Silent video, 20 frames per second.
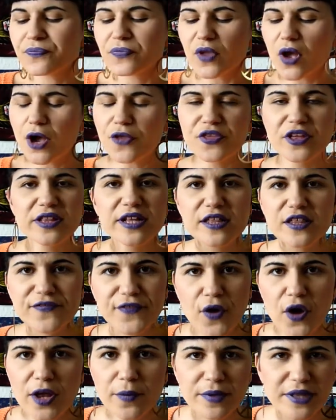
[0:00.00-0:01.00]
I think that's
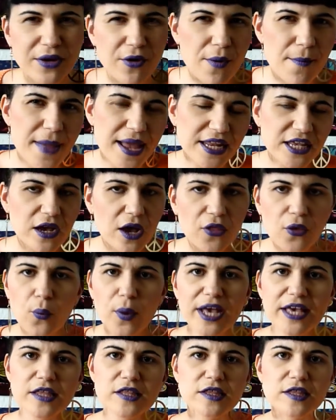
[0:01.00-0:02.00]
fine, but there are many other
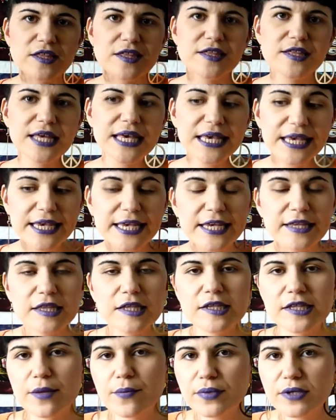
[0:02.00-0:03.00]
ways to see the
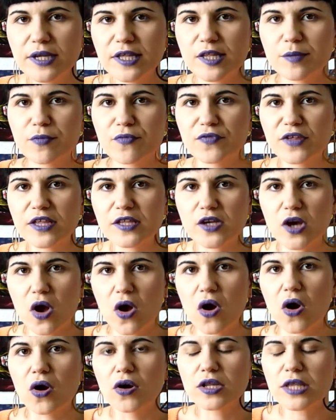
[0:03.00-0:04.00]
symbolism of this
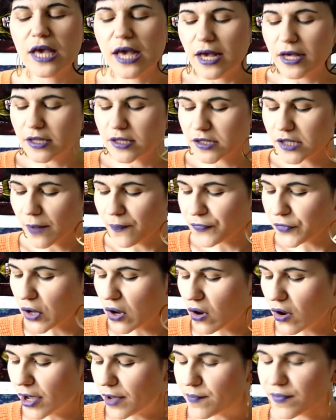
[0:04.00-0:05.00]
card.
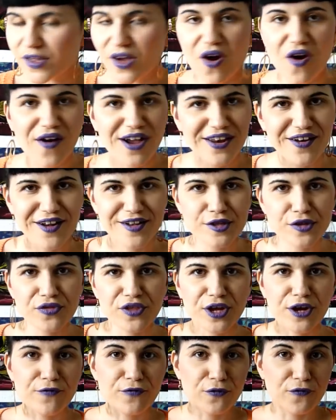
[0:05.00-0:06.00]
Sometimes I like to
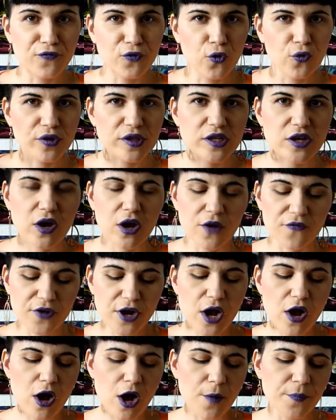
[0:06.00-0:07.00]
think of the Four of
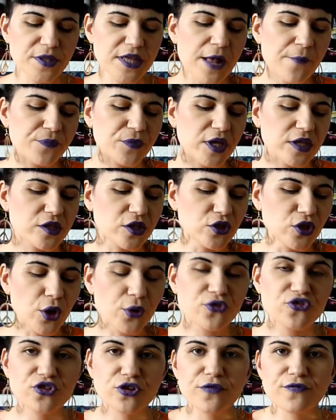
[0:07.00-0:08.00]
Cups as the
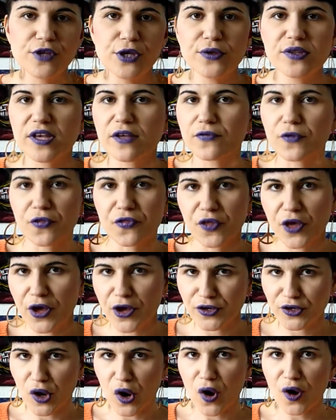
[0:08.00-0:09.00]
notion of using the
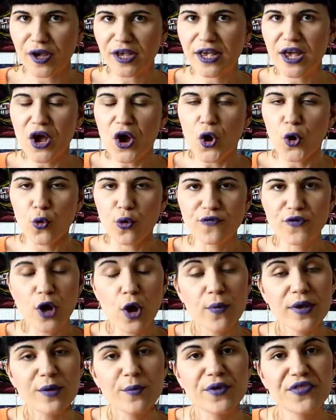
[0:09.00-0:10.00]
third eye, or of
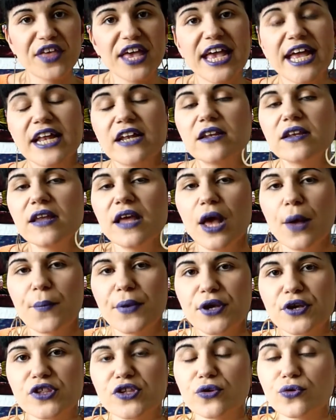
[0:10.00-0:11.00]
going within,
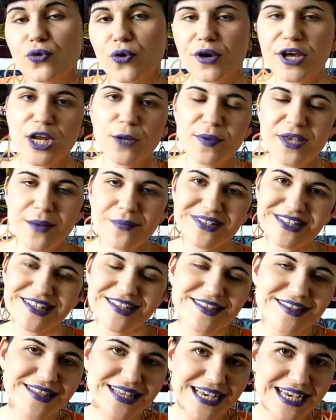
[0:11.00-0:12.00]
because you're not going to be able to
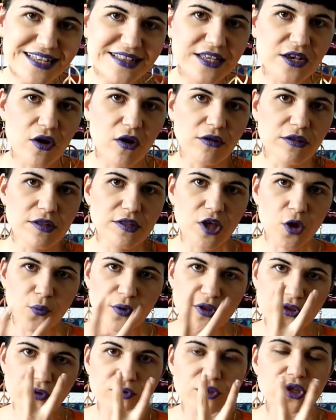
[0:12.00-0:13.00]
see the answer
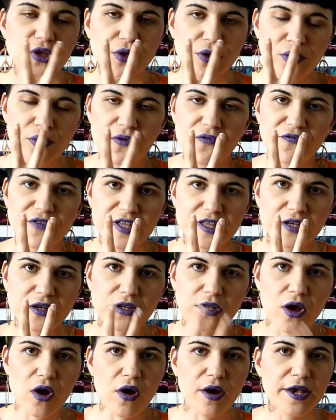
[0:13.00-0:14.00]
with your two
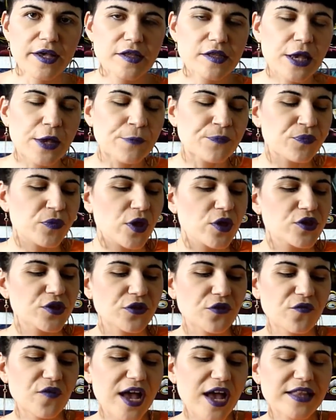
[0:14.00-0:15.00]
physical eyes. So the
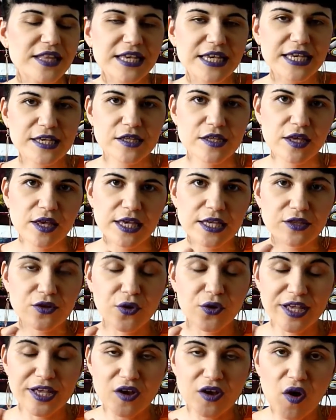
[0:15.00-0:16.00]
fact that he's
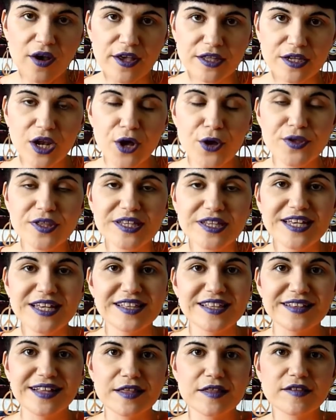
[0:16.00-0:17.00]
got his eyes closed and he's
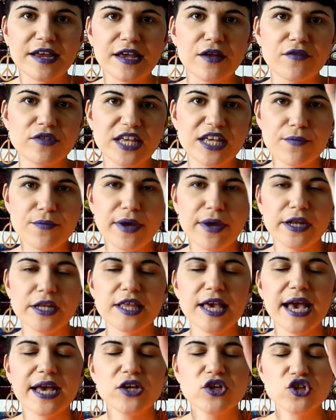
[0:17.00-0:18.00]
in that state of deep
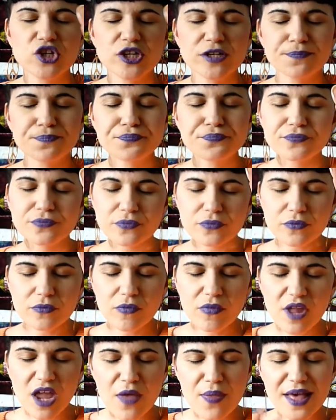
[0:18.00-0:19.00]
meditation,
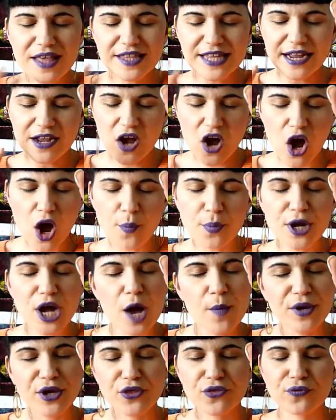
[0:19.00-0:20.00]
and there's that cup
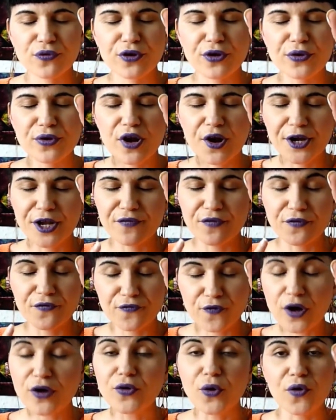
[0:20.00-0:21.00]
coming through kind of in
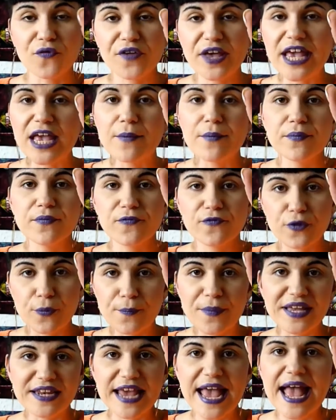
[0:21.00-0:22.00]
front of him from
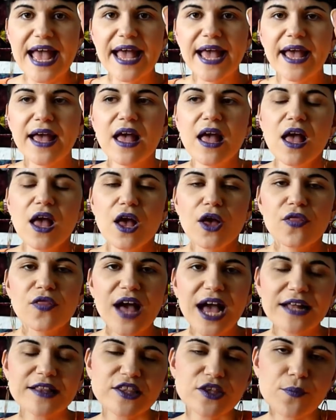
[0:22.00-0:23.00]
midair,
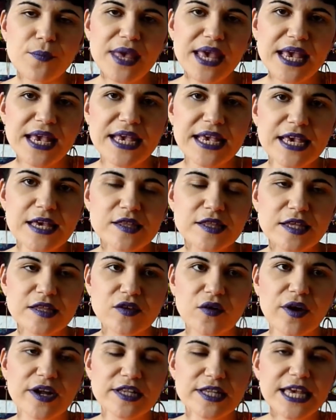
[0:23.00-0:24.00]
that to me is this
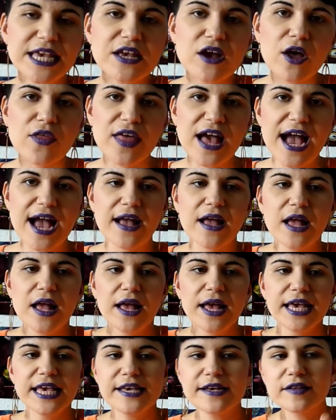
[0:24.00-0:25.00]
idea that
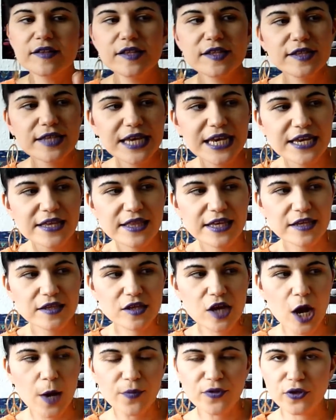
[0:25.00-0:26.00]
he can see these
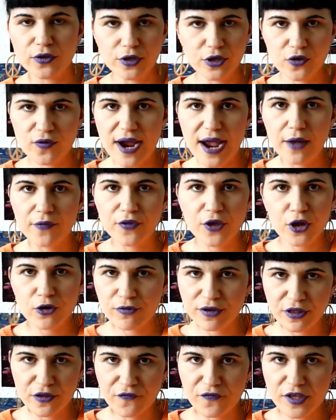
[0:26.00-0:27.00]
cups on the ground that are
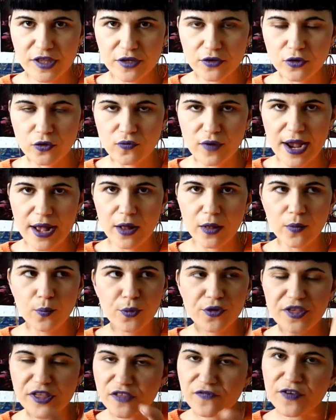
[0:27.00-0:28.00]
in the physical realm
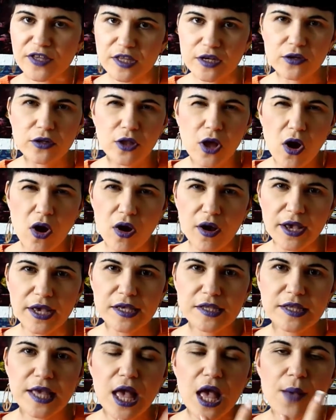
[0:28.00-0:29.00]
with his physical
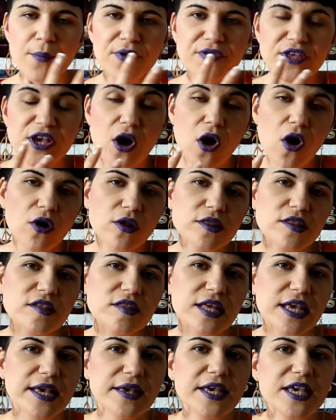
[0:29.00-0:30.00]
eyes, but the answer
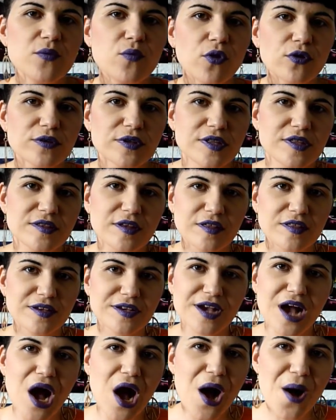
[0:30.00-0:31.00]
that he wants doesn't
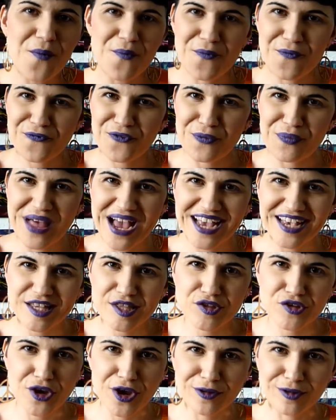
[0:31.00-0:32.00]
come from that
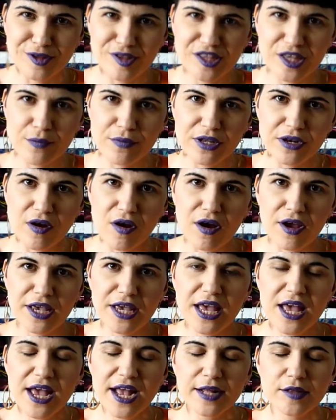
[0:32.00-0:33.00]
external stimuli.
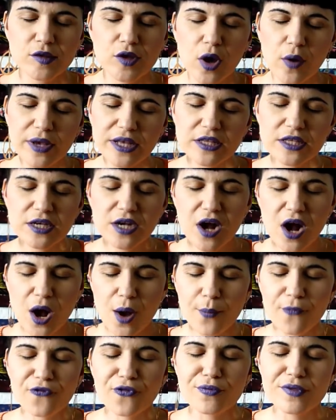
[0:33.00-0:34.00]
It's going to
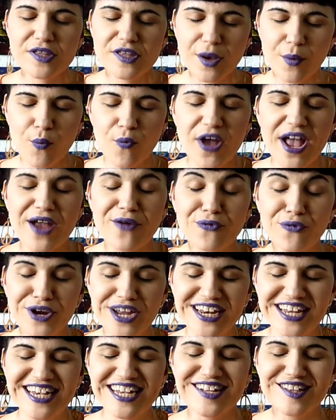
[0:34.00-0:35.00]
come from somewhere
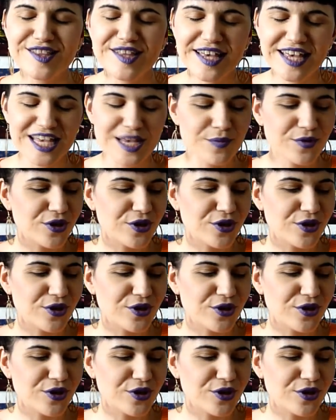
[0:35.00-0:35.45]
really deep.